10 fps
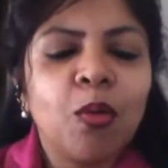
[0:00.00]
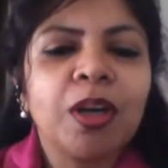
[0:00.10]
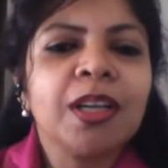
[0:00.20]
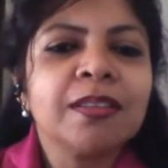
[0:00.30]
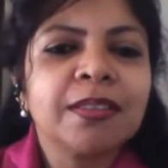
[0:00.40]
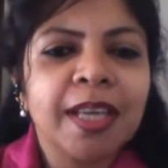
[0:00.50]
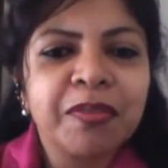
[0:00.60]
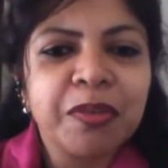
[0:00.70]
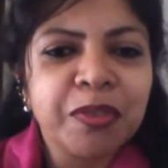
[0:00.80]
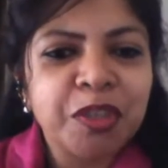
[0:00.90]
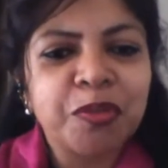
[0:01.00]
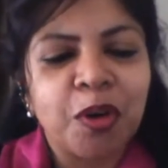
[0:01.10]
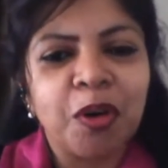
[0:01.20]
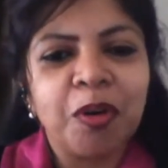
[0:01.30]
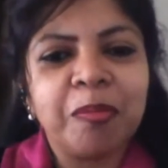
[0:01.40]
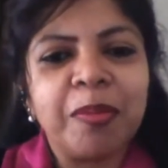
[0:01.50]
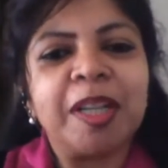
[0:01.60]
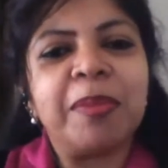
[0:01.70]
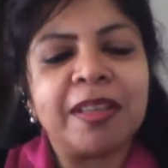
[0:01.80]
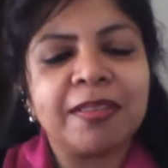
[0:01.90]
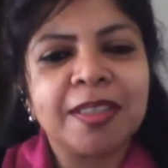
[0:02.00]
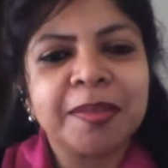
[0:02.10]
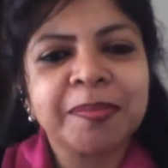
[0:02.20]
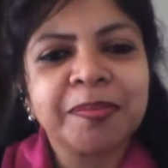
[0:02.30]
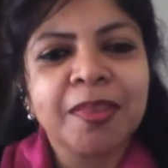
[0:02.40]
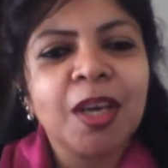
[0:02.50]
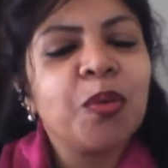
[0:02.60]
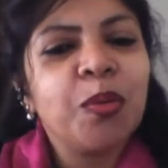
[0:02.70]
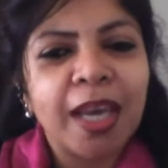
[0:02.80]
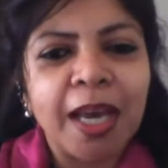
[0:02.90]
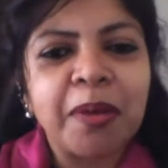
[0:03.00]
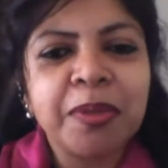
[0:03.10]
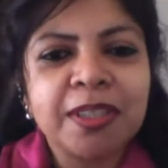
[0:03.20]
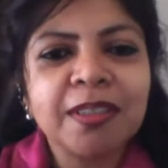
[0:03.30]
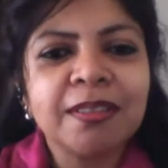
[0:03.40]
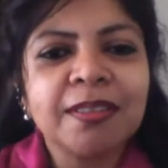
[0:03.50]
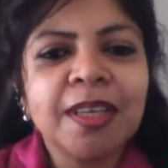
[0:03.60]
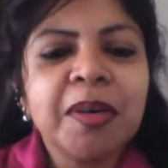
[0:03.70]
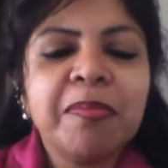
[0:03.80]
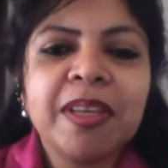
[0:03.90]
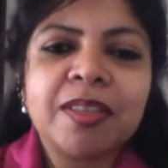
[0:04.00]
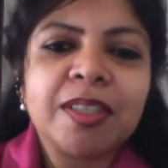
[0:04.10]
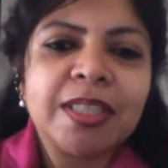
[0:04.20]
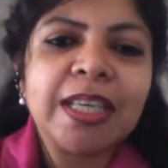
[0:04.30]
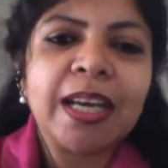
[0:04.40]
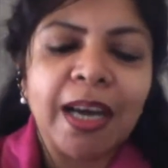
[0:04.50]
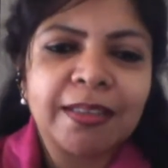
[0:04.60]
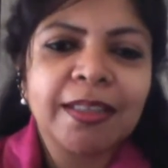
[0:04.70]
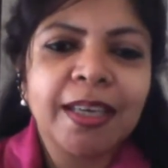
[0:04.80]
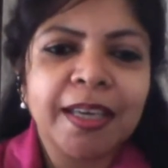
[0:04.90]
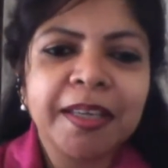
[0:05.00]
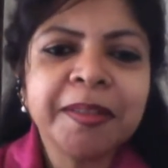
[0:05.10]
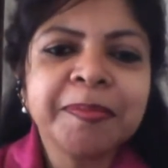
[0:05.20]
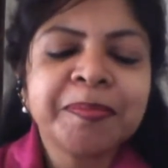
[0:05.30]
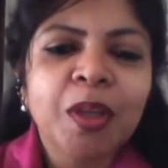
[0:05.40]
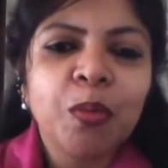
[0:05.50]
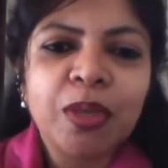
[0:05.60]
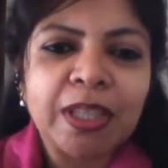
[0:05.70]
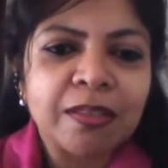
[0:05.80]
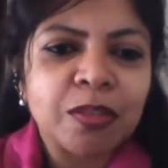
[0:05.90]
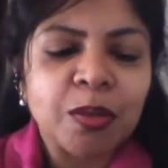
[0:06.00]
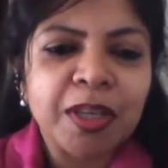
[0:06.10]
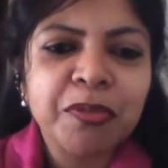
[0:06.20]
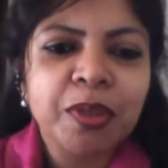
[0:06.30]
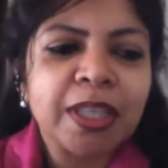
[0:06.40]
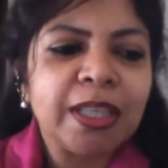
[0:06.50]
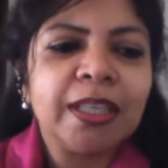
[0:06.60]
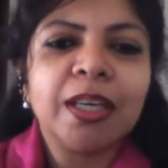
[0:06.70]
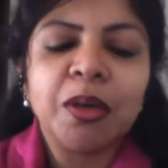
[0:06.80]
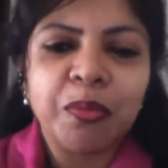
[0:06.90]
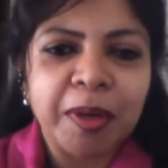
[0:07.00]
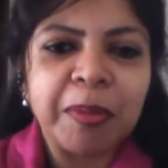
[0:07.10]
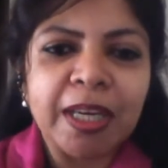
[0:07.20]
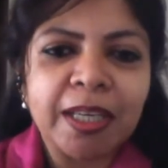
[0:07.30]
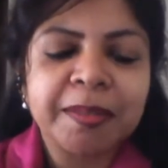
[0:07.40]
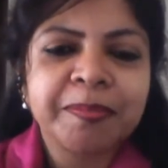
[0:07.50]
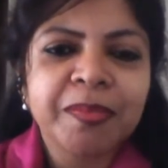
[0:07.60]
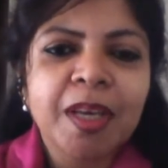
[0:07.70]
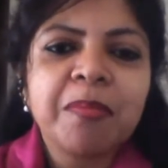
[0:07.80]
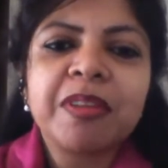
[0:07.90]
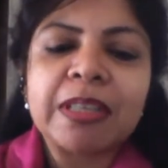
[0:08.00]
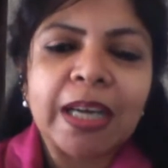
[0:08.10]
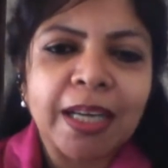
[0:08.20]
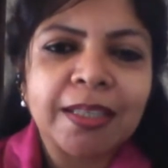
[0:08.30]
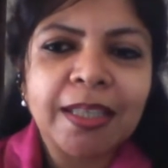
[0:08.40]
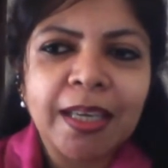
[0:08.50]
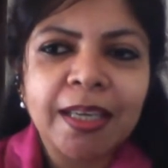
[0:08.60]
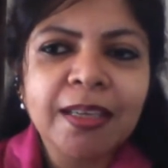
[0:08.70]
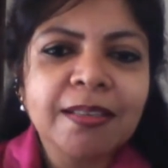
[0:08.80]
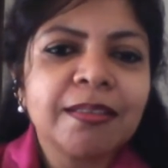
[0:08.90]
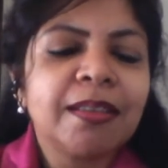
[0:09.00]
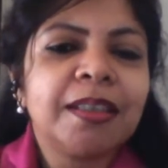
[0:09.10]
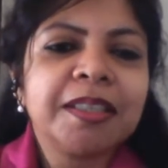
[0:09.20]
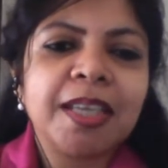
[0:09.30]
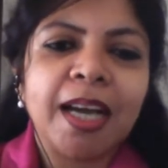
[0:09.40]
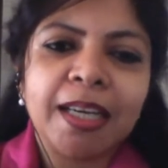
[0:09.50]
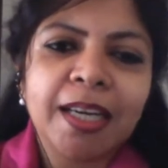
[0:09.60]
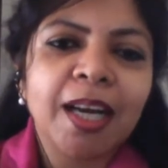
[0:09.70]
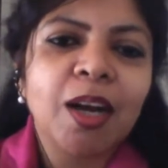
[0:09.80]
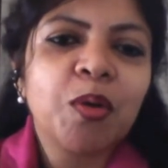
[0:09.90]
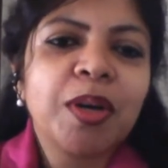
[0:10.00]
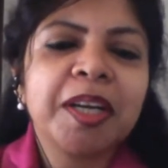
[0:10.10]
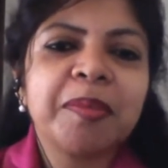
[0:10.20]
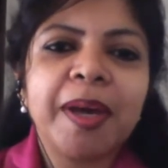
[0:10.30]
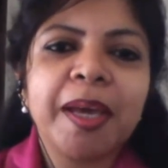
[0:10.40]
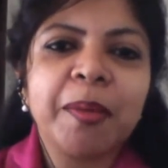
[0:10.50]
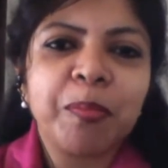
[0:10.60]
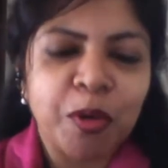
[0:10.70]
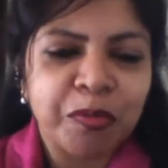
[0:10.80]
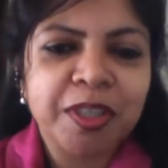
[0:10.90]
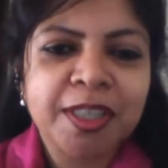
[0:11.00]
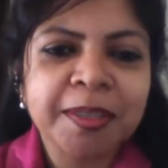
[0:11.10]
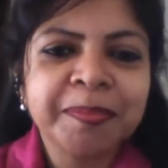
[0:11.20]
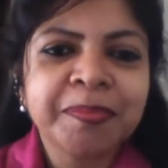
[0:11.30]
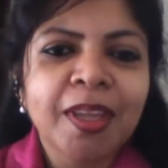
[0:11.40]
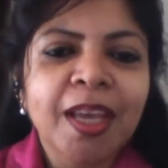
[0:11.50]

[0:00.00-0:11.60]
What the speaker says: What else can we wish for but the best? We have with us Mr. G. Karthikeyan with us today for the webinar. Mr. Karthikeyan is a chartered accountant by profession.